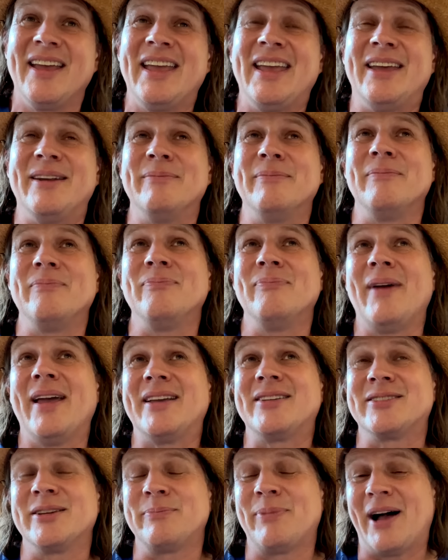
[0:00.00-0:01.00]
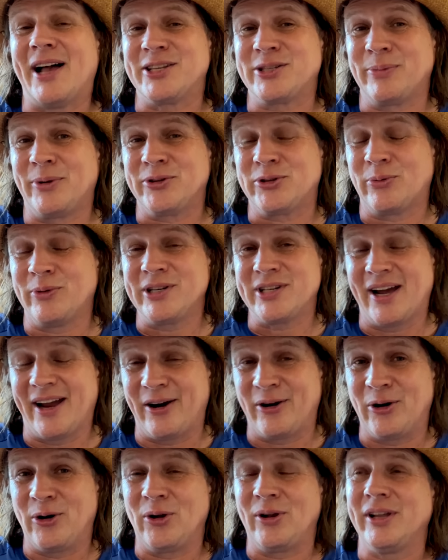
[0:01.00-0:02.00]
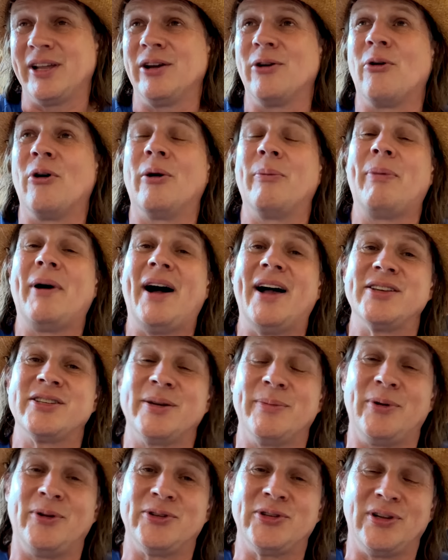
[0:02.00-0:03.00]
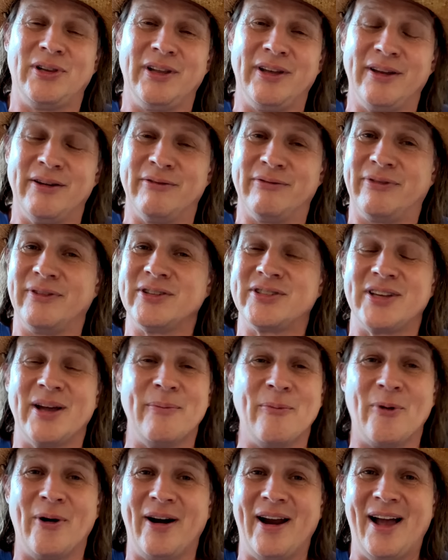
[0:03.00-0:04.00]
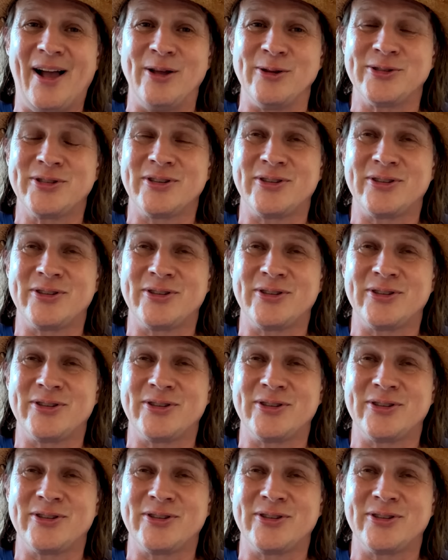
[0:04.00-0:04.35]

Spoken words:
It makes it possible to retire early or possible to live somewhere else.